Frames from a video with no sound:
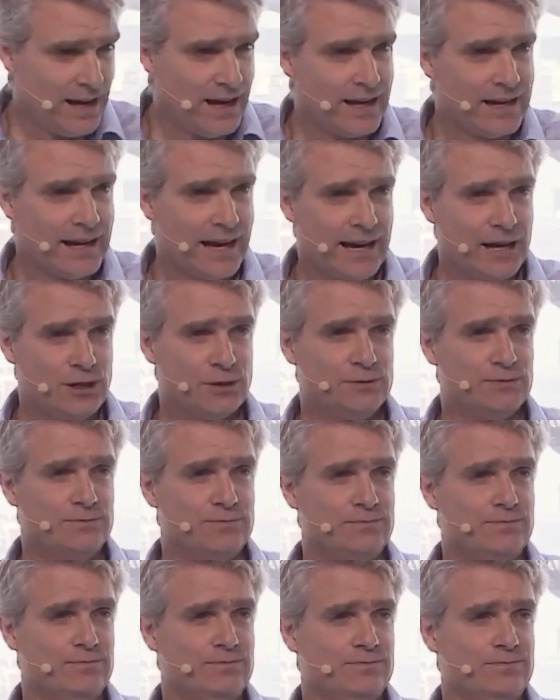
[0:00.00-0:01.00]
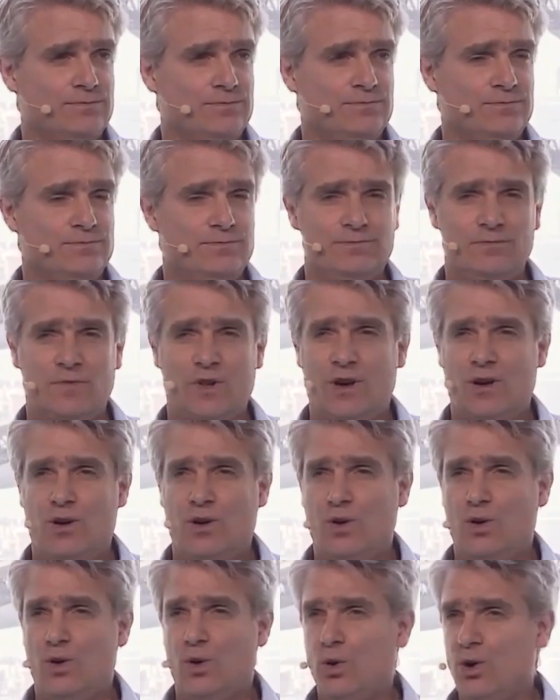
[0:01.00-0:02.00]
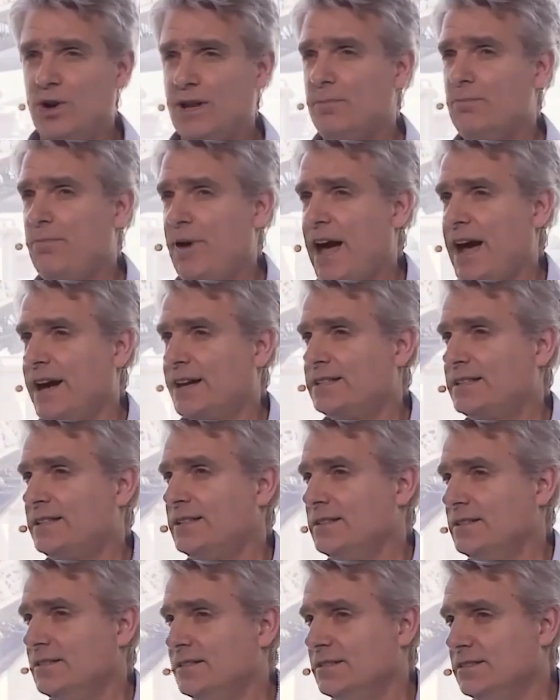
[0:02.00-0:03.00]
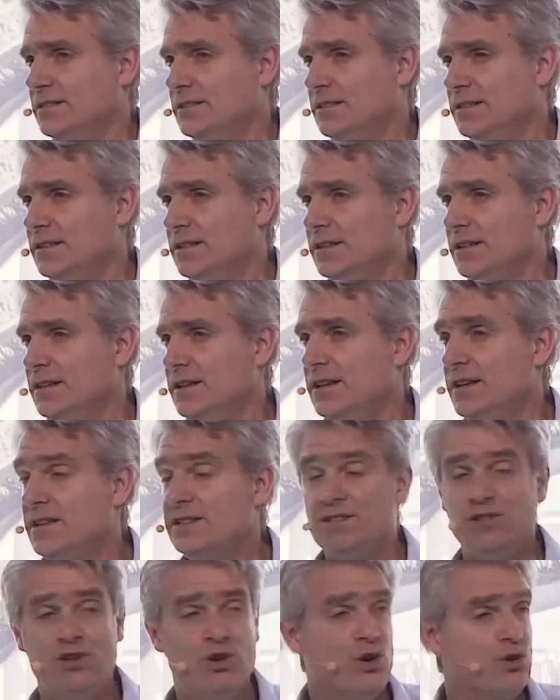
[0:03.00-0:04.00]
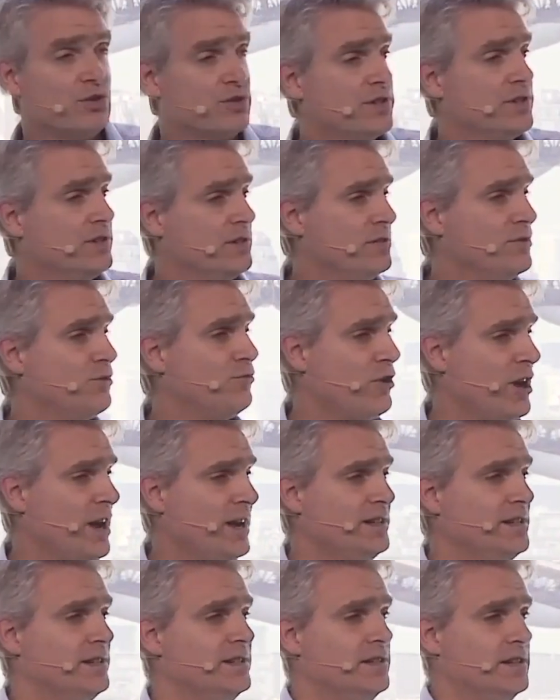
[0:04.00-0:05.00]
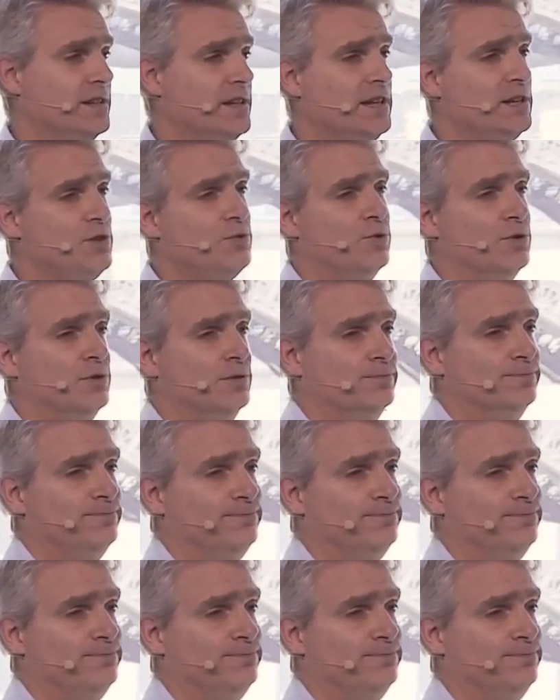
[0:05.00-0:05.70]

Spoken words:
Now, all impact is not created equal.